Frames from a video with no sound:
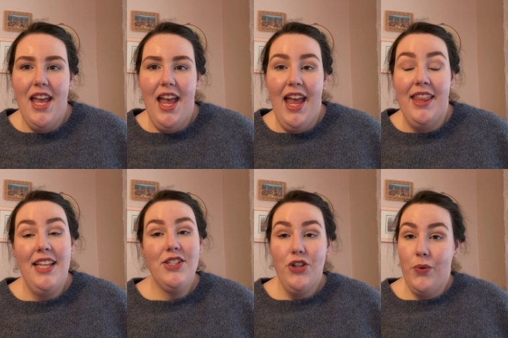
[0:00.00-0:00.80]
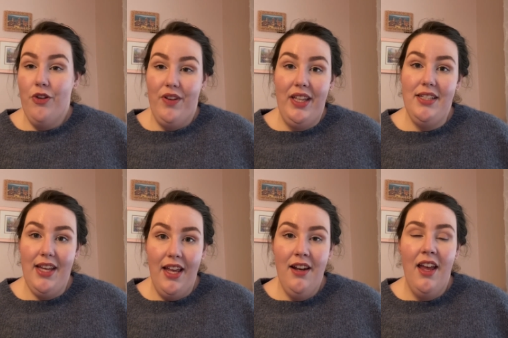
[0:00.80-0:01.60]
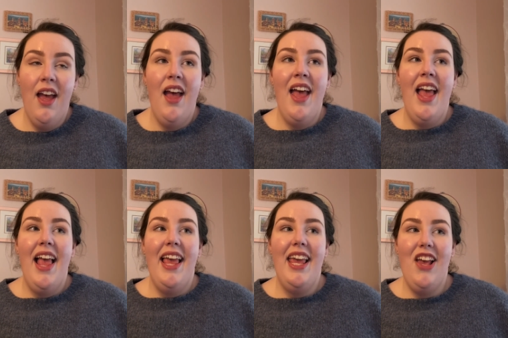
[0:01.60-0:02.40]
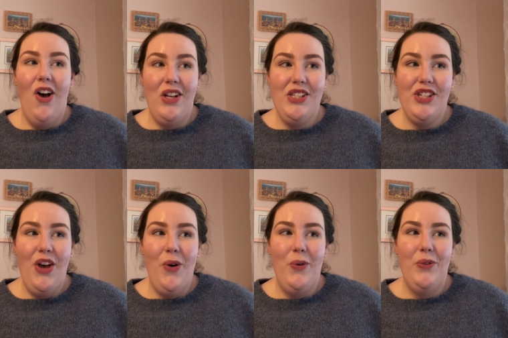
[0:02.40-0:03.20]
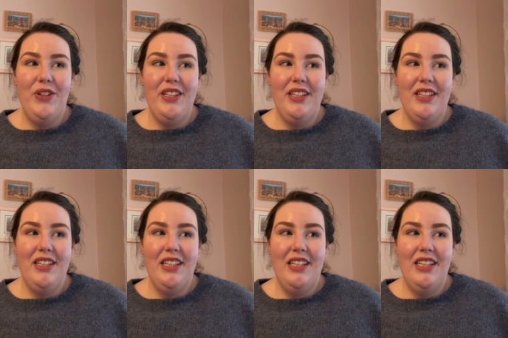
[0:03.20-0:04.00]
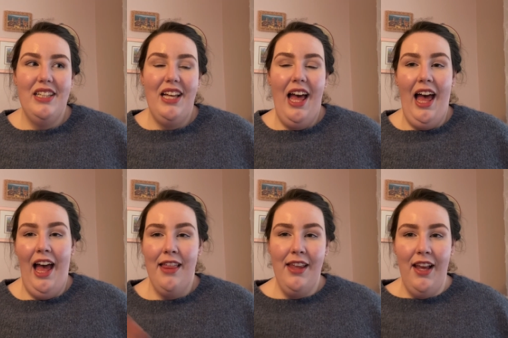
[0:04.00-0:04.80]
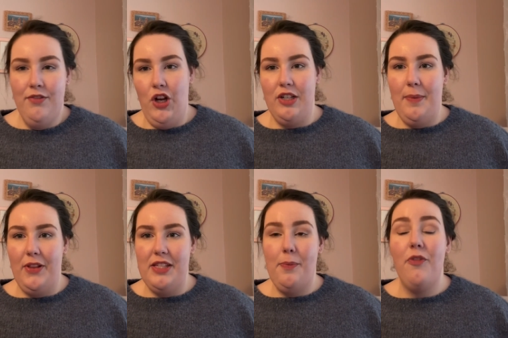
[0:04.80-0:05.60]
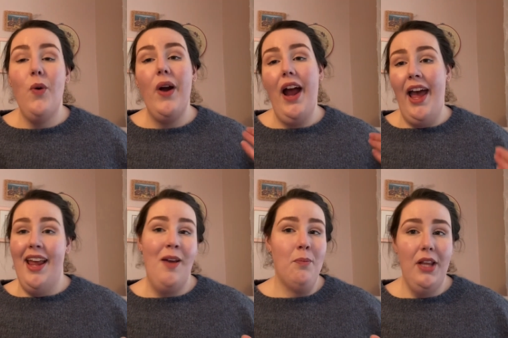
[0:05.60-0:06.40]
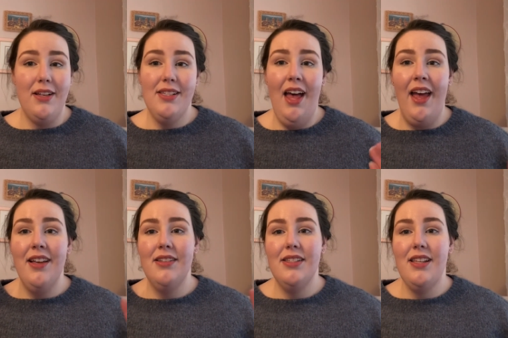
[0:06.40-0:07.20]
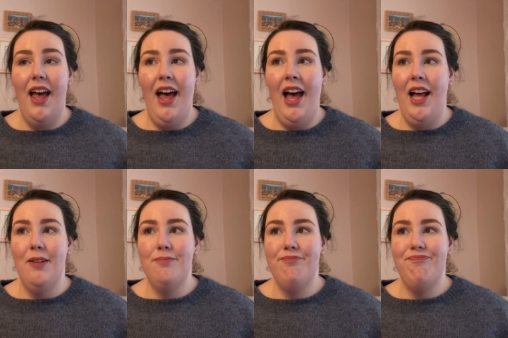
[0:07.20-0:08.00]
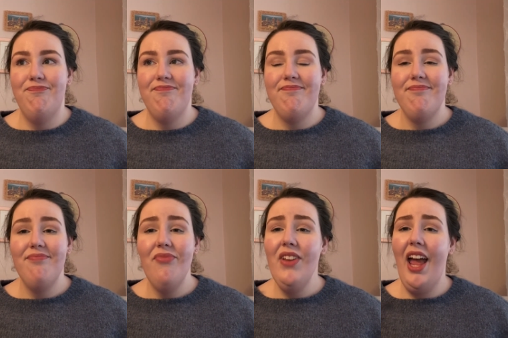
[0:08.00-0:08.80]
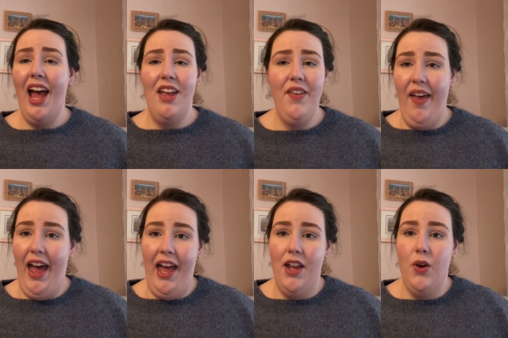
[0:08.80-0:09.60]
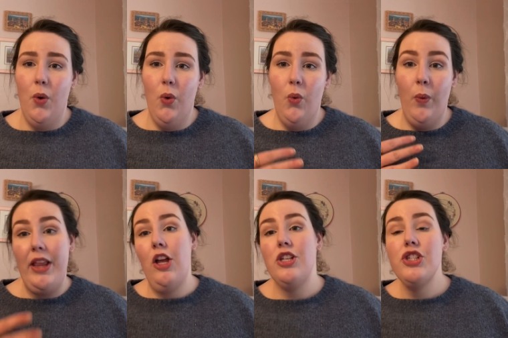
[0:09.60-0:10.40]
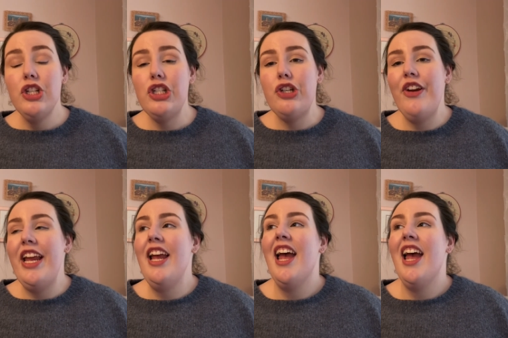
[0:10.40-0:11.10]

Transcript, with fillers: and this donor really did. He also, I think I've talked about this before, I am plus size. Um, I had weight loss surgery